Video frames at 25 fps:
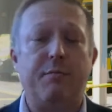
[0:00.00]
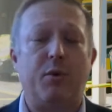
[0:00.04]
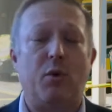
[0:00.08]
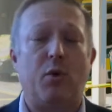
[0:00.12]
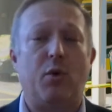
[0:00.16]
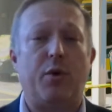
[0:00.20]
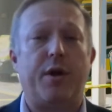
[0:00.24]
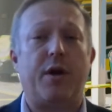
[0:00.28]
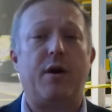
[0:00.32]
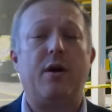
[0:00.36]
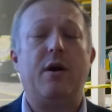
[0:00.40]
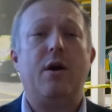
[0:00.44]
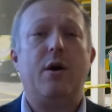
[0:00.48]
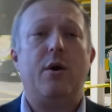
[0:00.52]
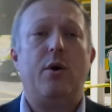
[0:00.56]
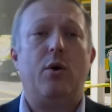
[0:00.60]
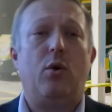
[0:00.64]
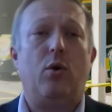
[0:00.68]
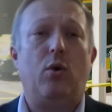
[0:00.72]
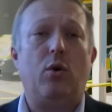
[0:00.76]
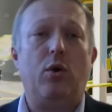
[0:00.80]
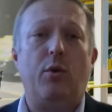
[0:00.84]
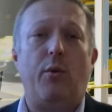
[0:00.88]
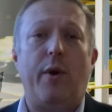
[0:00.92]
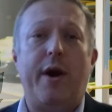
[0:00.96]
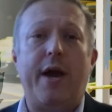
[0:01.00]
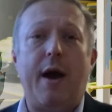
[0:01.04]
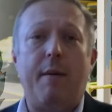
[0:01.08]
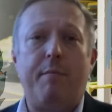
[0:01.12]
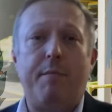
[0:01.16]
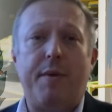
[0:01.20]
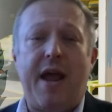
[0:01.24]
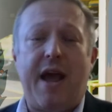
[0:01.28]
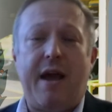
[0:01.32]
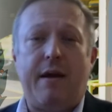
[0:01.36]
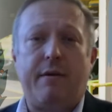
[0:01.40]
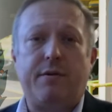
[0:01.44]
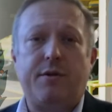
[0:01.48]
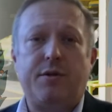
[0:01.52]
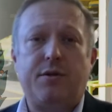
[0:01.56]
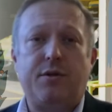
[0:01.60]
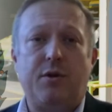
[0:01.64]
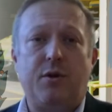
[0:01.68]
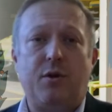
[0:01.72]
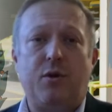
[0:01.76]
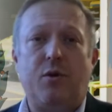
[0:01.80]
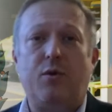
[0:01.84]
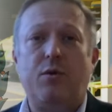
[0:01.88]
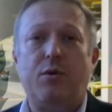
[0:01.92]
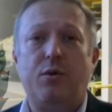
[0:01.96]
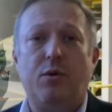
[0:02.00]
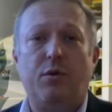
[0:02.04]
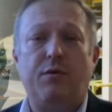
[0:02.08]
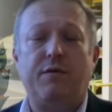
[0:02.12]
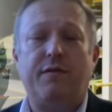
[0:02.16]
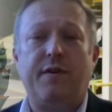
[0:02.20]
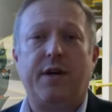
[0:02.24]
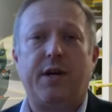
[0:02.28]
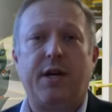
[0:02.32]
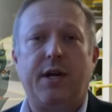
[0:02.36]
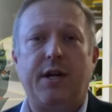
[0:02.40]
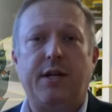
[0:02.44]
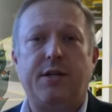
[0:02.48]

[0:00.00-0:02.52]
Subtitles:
border, all the way up now to Norfolk,